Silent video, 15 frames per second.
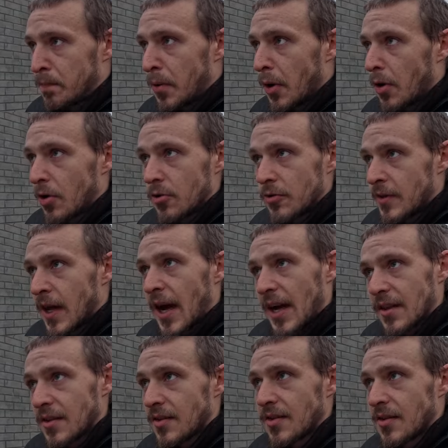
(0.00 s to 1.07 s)
but
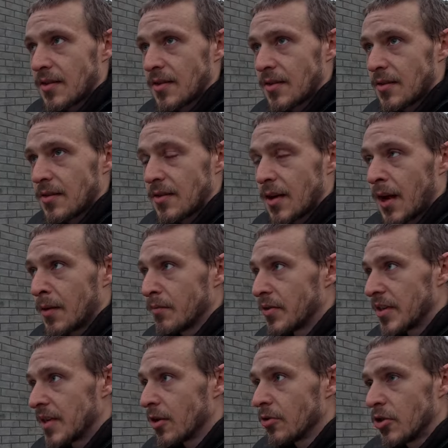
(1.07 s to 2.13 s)
that's, I'm
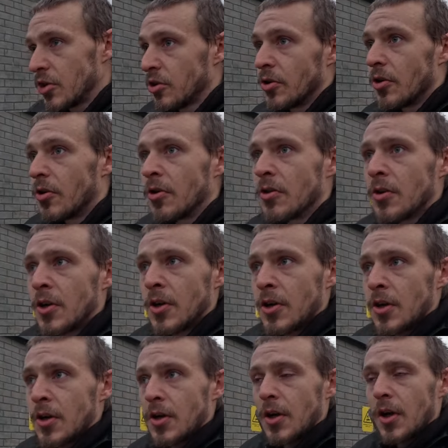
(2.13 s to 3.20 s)
still short
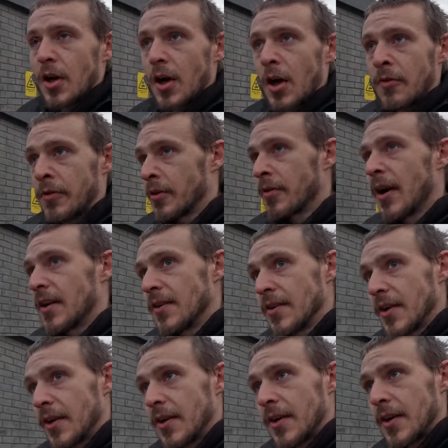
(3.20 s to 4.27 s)
yeah. of a
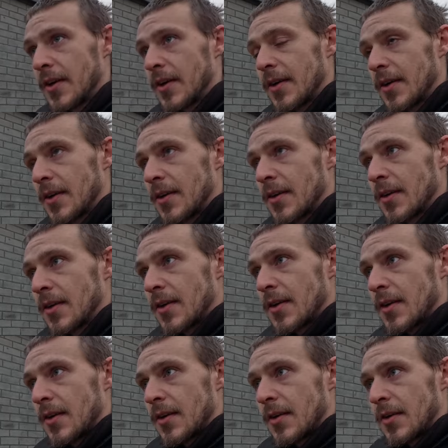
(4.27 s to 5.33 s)
grand. Okay.
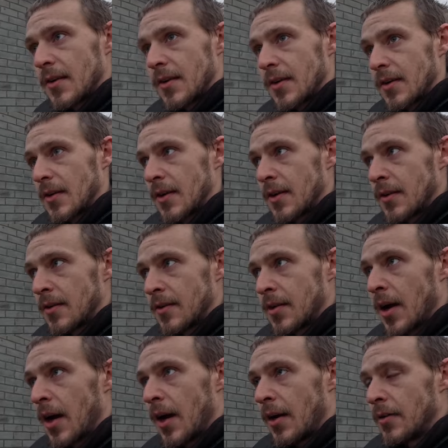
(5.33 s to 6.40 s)

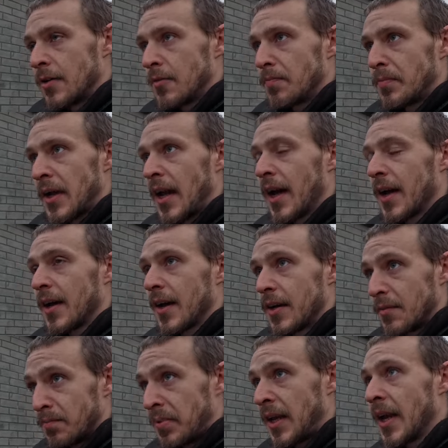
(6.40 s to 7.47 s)
To be,
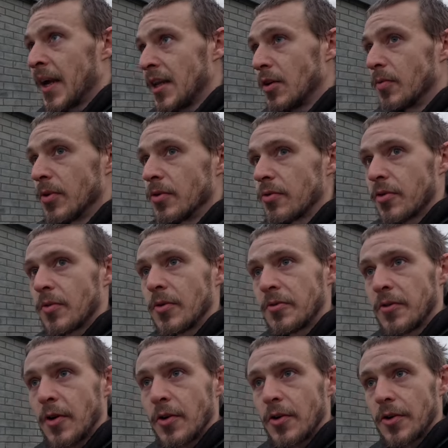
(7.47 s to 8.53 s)
be able to
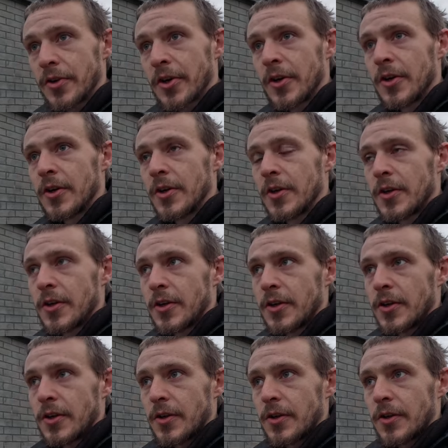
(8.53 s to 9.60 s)
afford
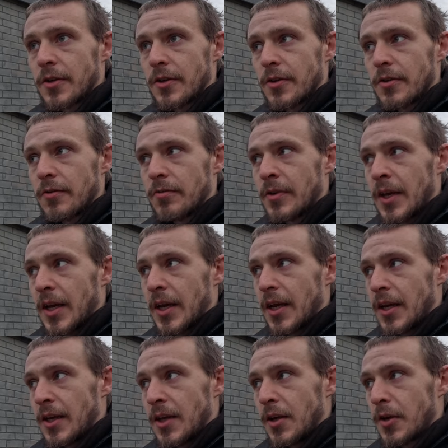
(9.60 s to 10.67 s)

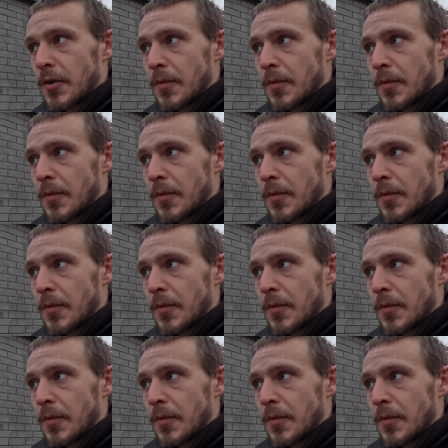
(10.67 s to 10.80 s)
the